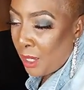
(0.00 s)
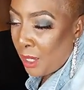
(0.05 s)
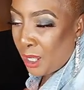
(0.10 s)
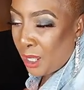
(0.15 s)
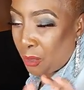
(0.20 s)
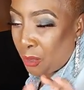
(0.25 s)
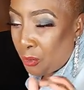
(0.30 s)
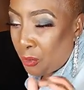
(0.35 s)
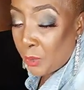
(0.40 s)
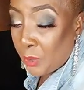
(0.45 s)

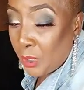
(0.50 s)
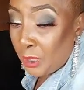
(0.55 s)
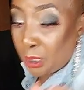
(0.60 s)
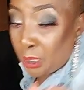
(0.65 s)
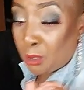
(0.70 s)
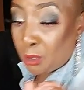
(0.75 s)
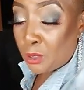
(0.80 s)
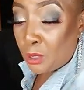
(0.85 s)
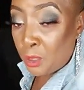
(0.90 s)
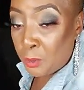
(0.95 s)
and a really
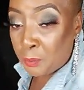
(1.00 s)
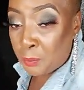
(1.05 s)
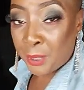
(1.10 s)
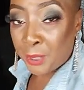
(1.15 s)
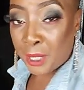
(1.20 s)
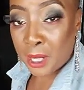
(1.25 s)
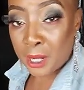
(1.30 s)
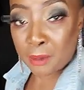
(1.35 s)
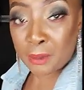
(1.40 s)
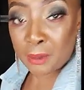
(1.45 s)
good
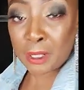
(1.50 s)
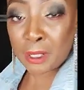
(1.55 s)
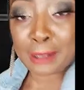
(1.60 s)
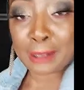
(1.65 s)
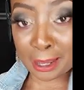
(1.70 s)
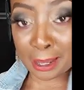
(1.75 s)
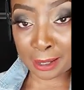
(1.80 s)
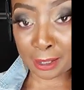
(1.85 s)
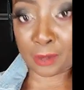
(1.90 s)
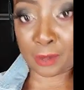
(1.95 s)
paring
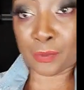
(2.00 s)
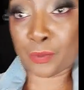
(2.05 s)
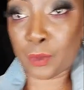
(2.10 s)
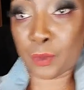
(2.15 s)
knife.